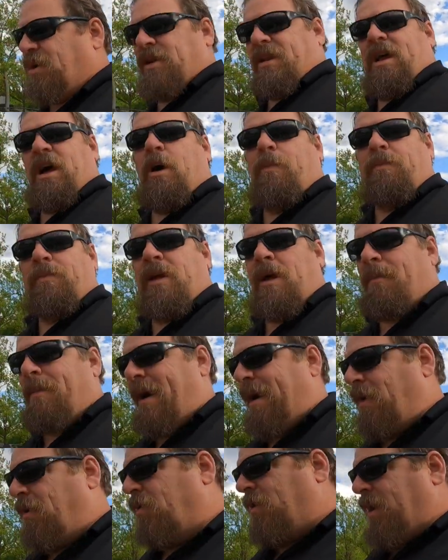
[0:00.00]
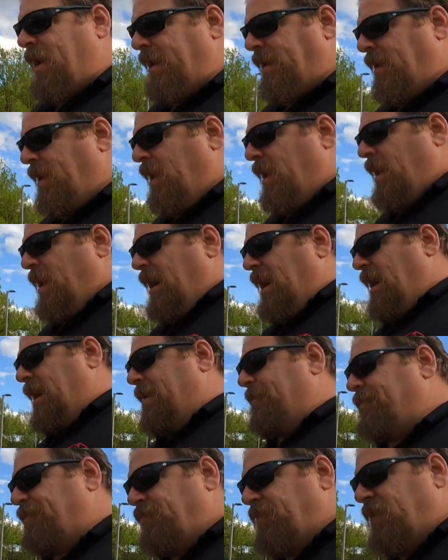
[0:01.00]
you can help them out, right?
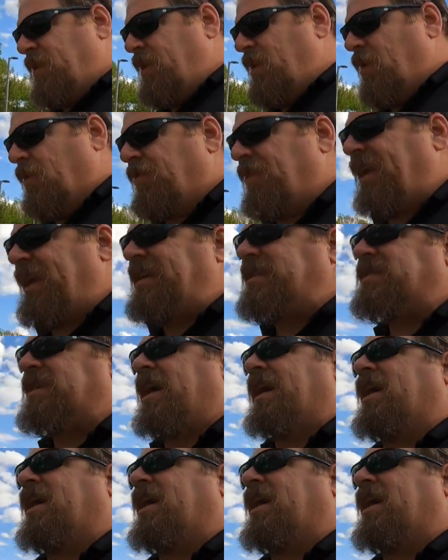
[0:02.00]
Things